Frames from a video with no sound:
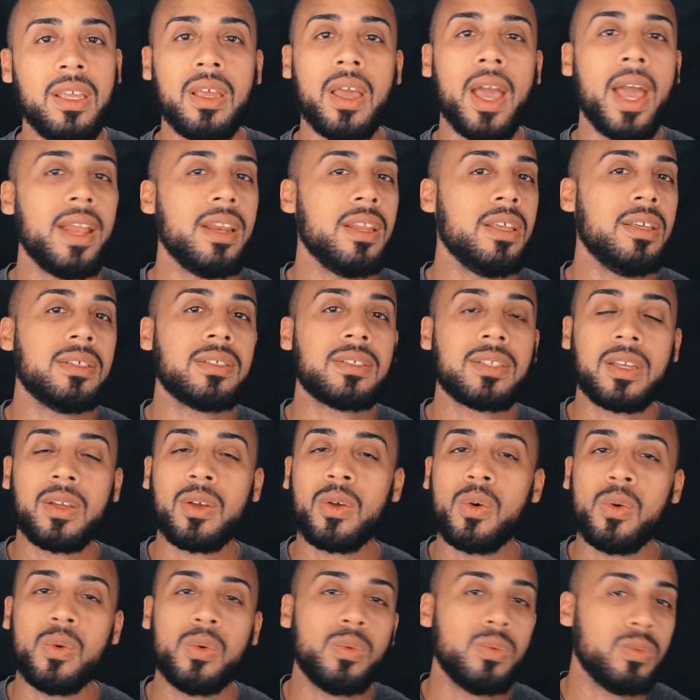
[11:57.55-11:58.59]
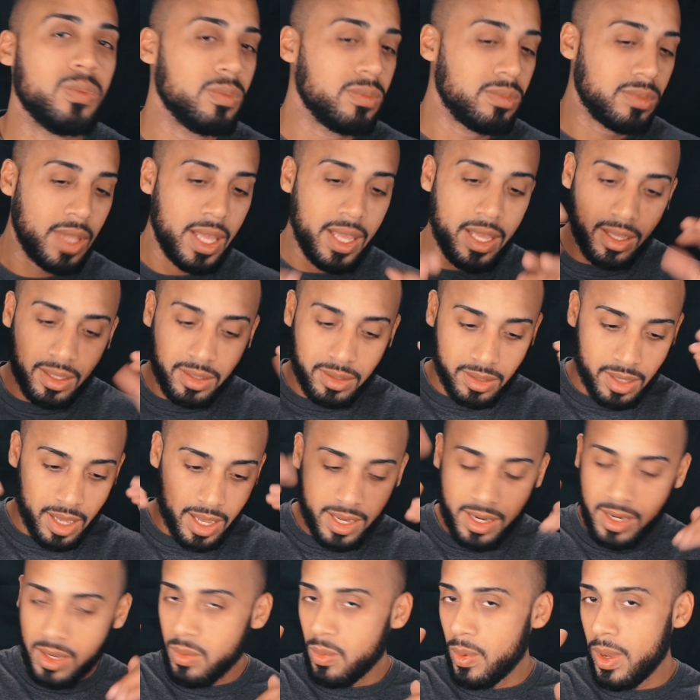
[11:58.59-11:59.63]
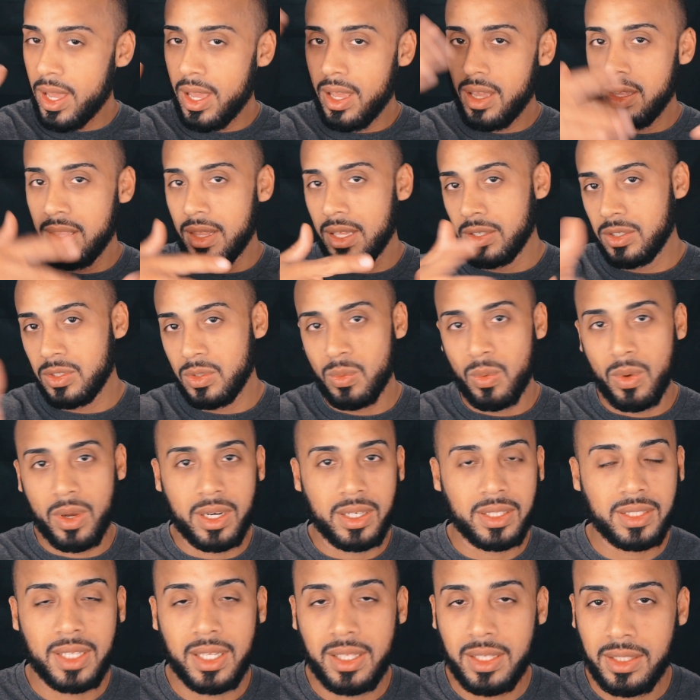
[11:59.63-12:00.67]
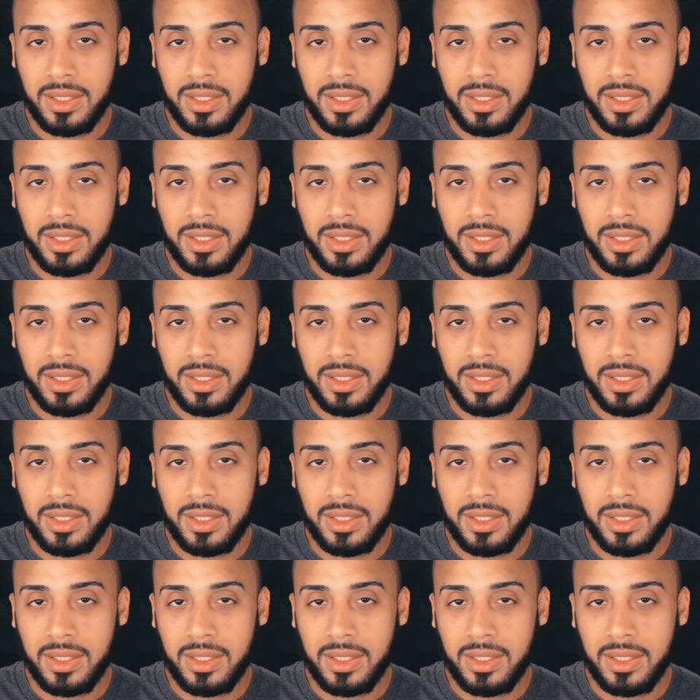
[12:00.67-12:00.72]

any single thing, any way that you want to send